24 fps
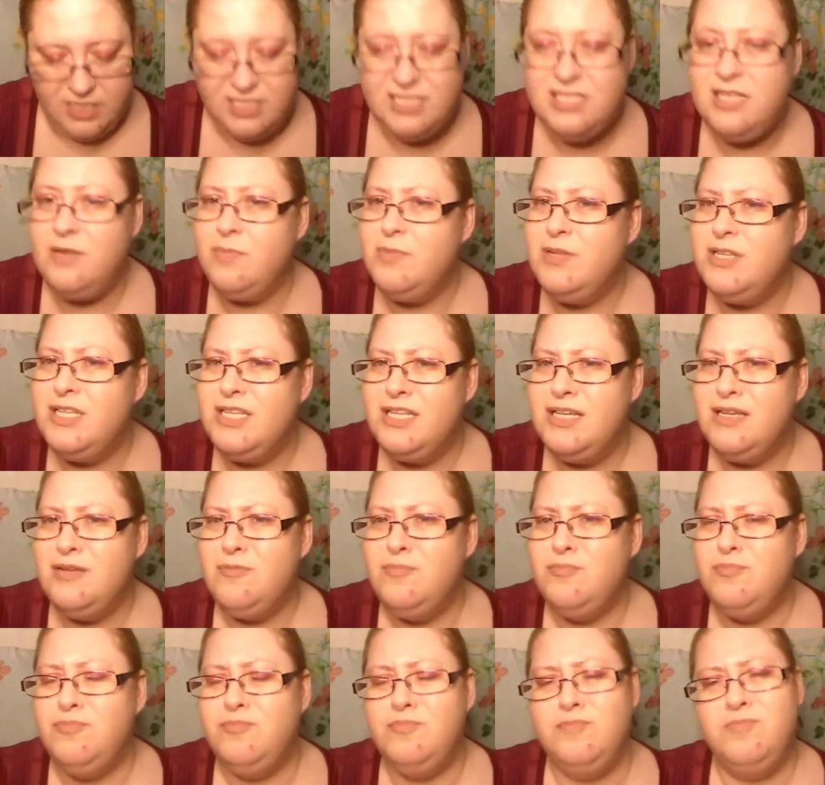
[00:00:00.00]
some of the
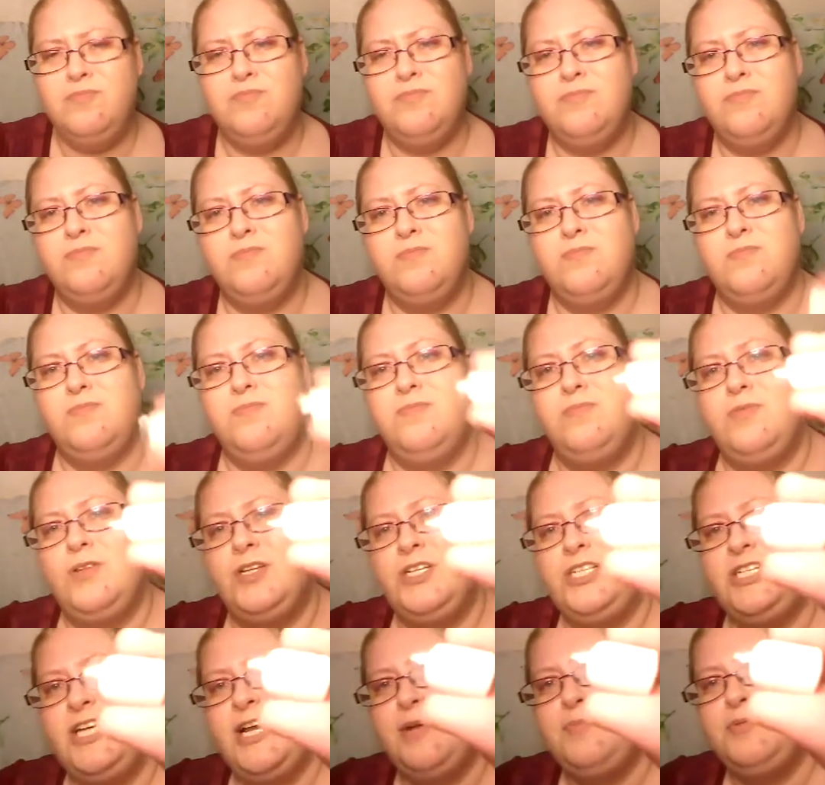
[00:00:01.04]
the
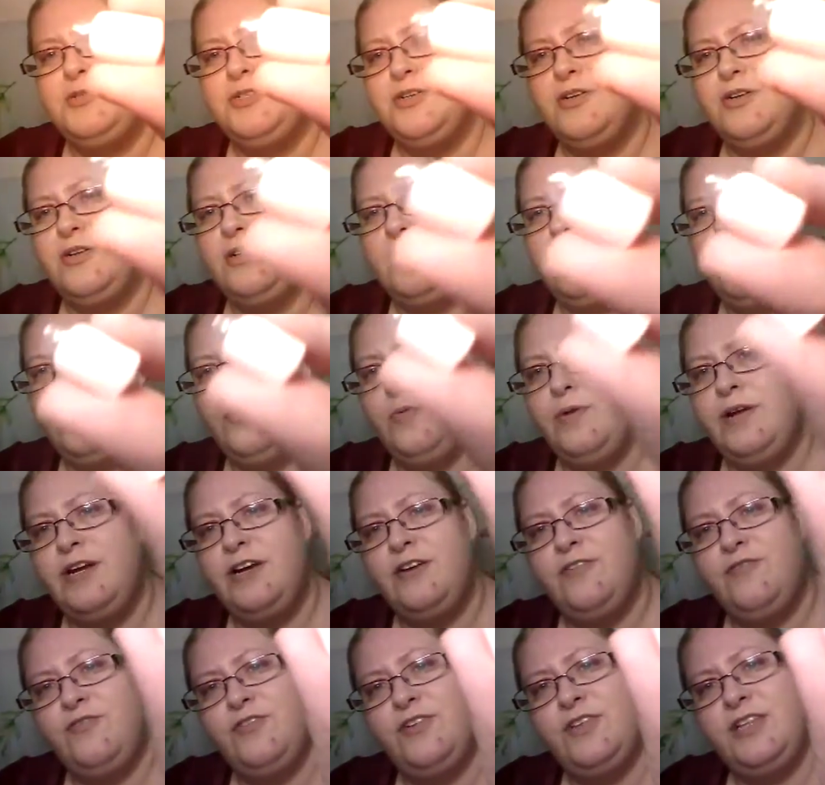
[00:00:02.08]
shapes are a little
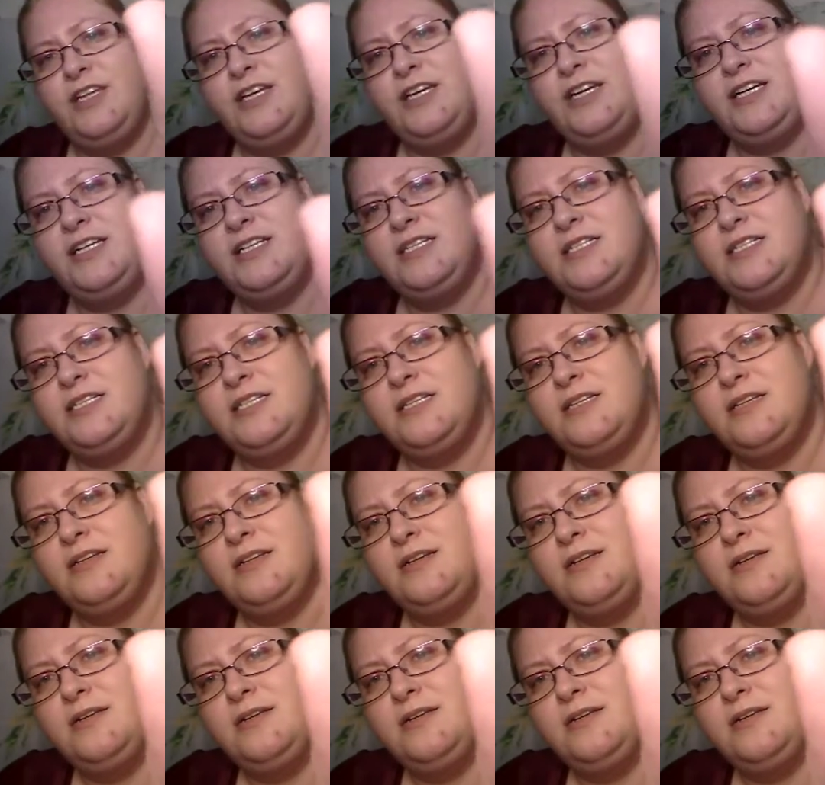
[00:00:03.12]
weird for these.